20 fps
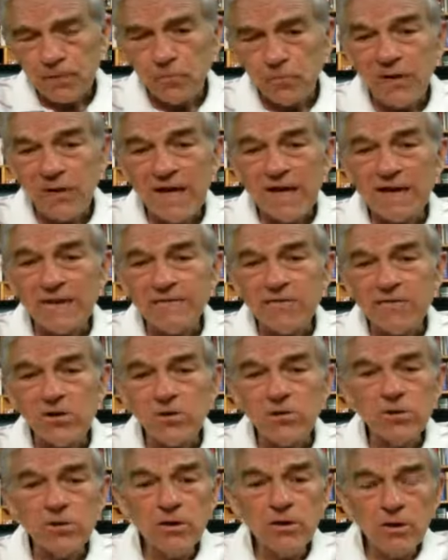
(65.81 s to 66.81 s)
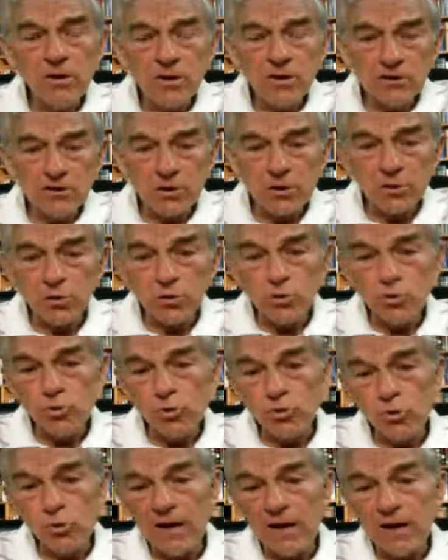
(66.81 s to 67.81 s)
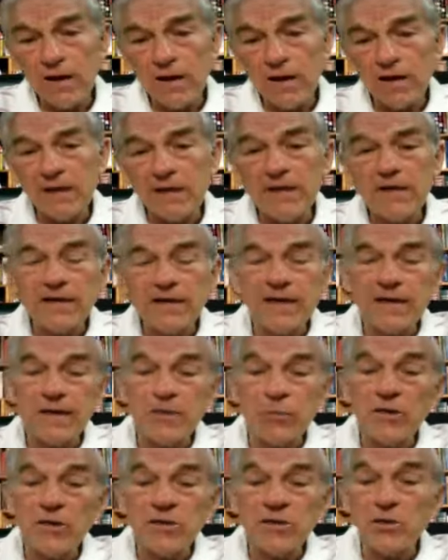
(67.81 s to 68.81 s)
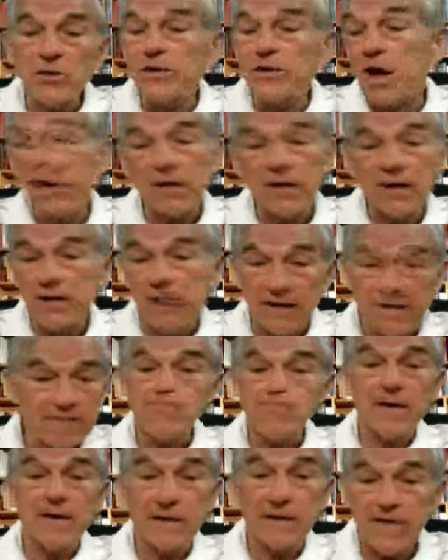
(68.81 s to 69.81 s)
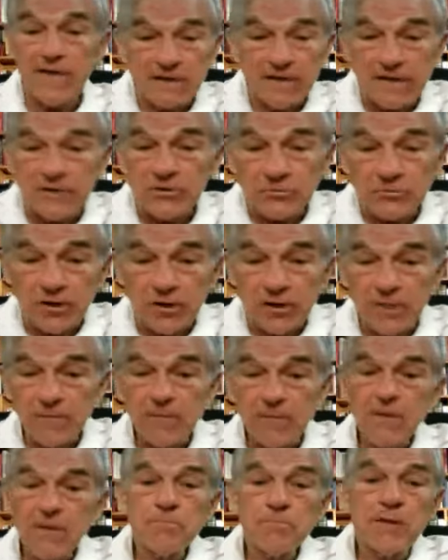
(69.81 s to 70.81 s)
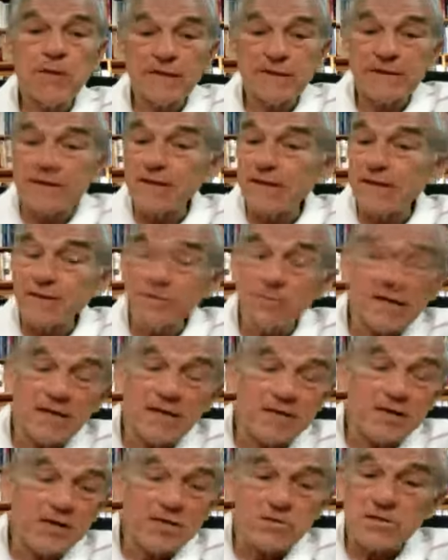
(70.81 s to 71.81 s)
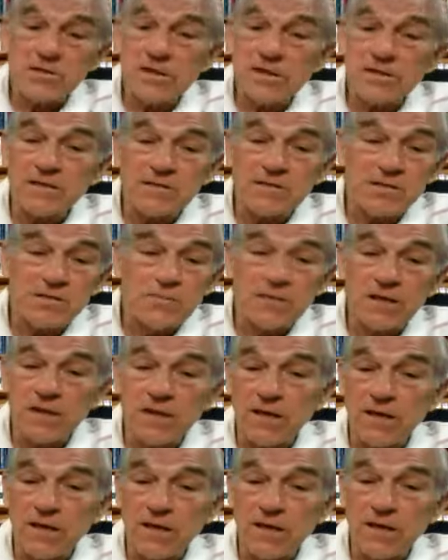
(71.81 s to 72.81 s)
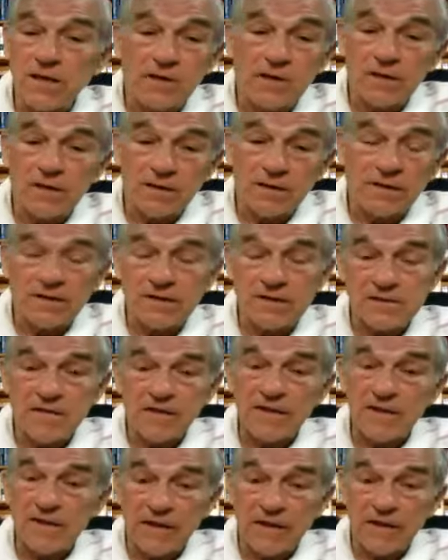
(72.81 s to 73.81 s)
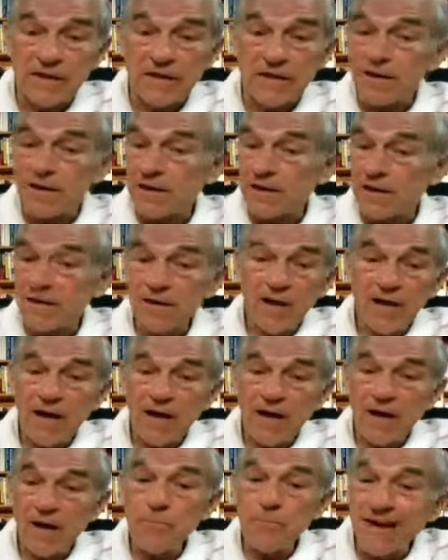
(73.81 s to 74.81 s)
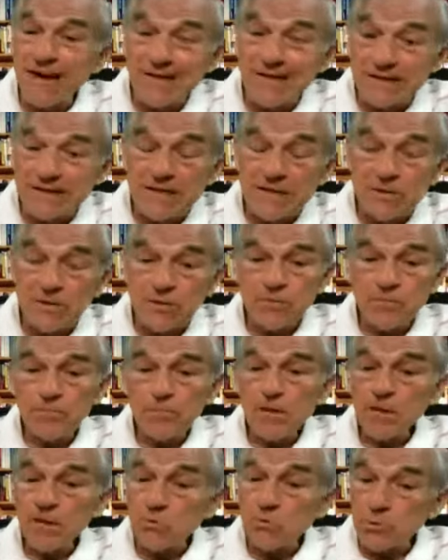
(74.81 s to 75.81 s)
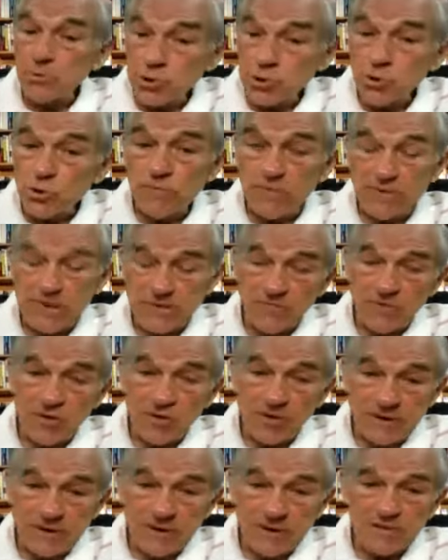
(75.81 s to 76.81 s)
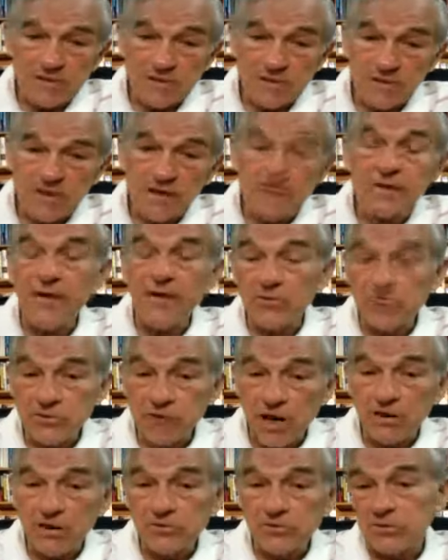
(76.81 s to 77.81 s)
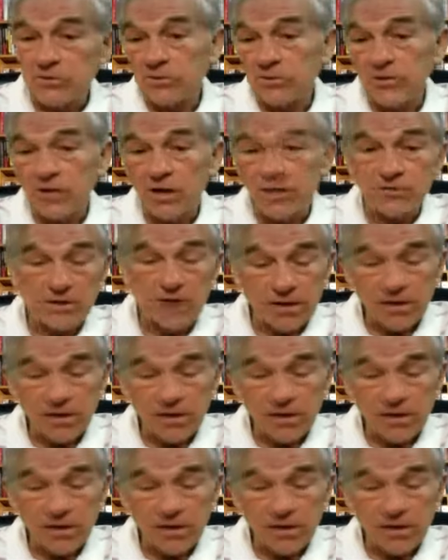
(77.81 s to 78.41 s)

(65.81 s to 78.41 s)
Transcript: We had a vote to uh, indicate that we should inoculate everybody in the country. Medically, it made no sense to me, and politically, it sounded like a, a bad deal. There were two of us that voted against it. Another doctor, Dr.